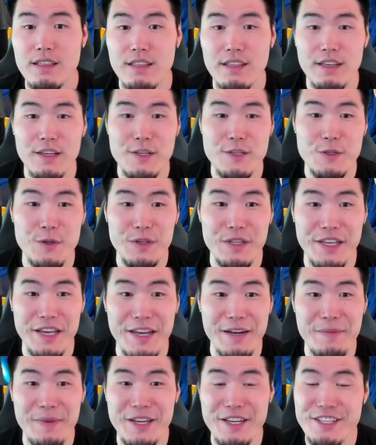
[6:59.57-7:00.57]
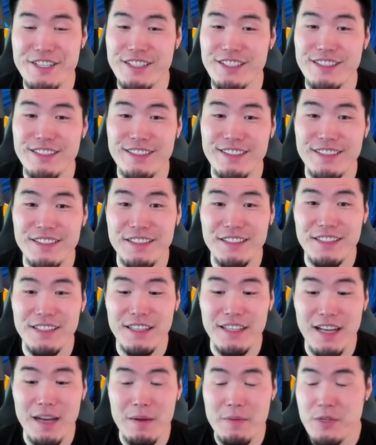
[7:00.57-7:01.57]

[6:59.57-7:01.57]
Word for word: Enjoy the animation. I'm